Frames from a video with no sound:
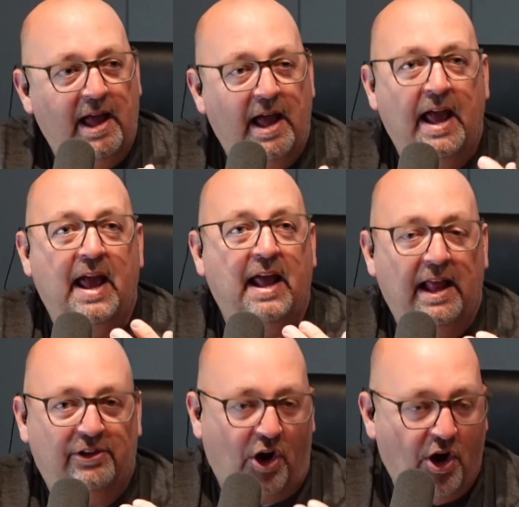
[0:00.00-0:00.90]

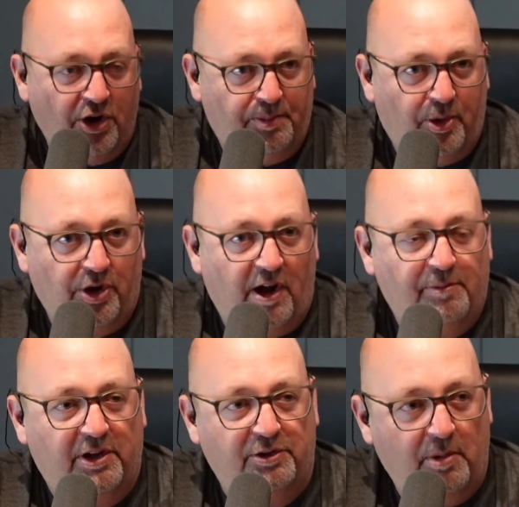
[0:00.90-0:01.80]
It's hard to pull it off
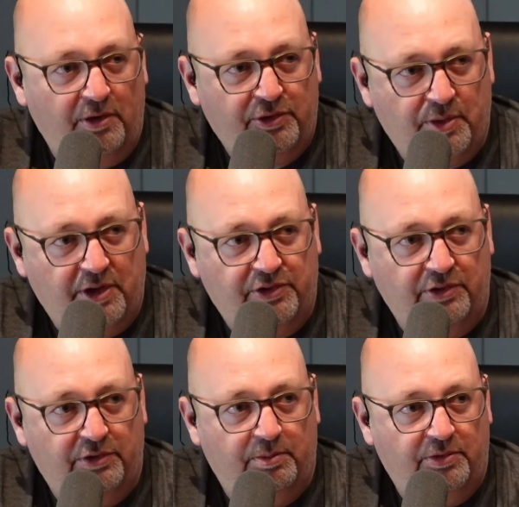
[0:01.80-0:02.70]
because most
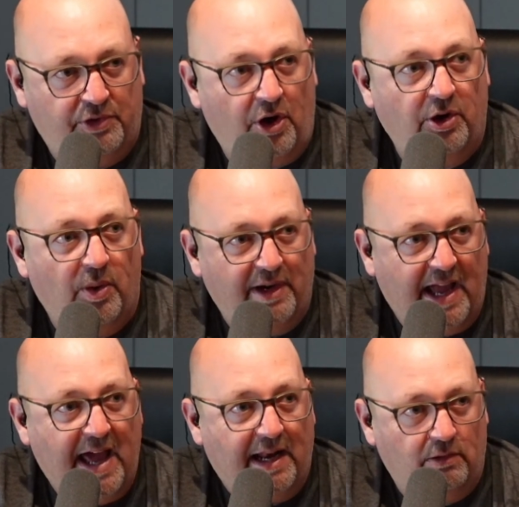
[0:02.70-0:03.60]
traditions start
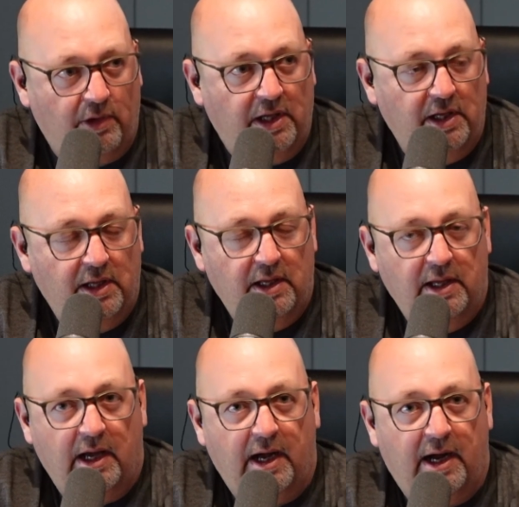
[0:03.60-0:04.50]
organically.
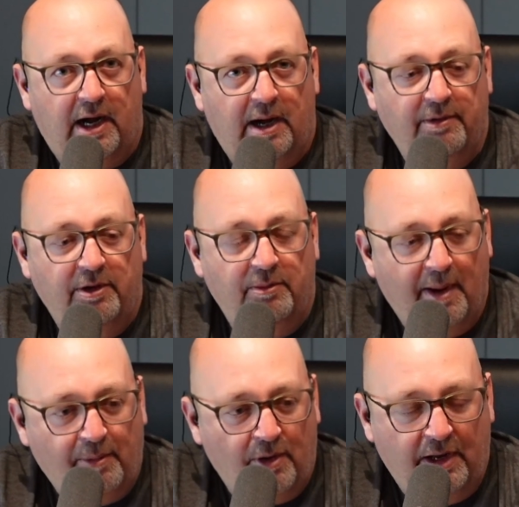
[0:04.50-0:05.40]
You
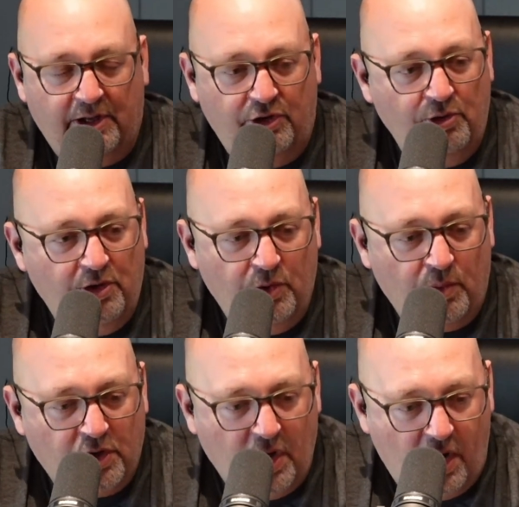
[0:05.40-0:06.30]
remember, you were
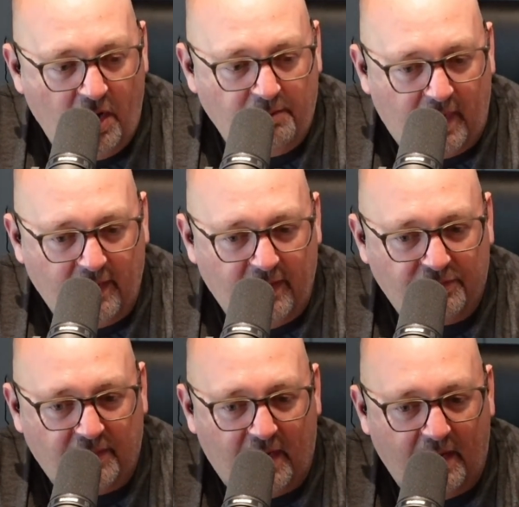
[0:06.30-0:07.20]
gone by this
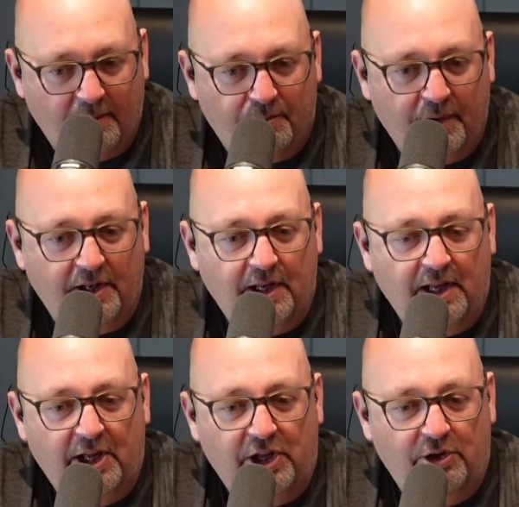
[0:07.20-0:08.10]
time, but
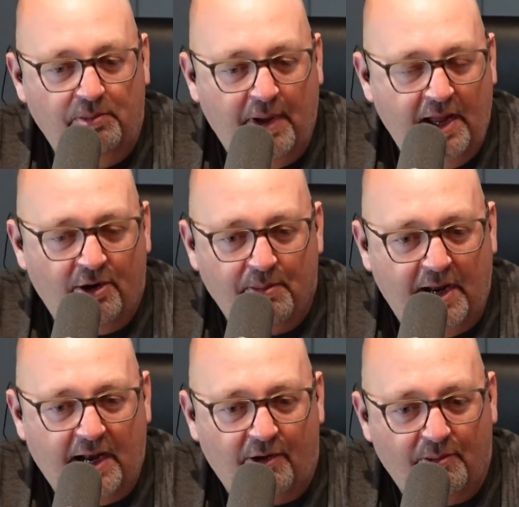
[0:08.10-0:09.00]
you may or may
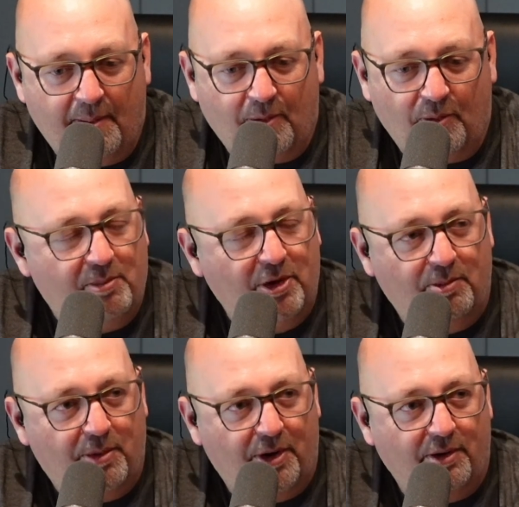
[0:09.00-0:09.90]
not remember when Bill
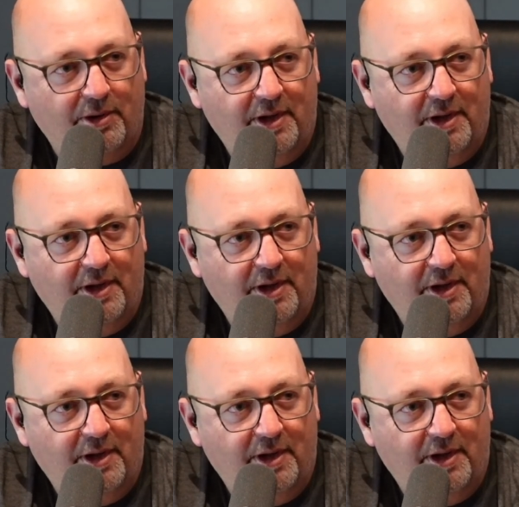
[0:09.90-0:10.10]
Byrne,